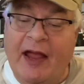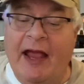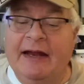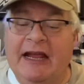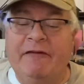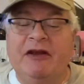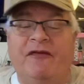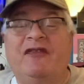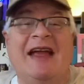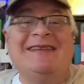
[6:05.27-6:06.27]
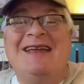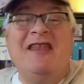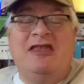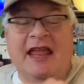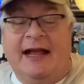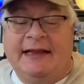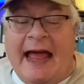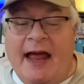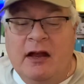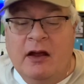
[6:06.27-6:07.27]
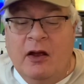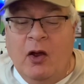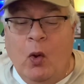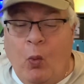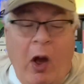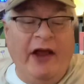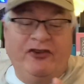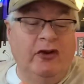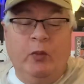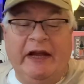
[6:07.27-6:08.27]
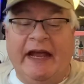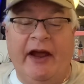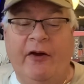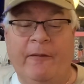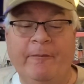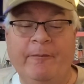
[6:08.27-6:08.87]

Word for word: And even if they did think that, why should we care?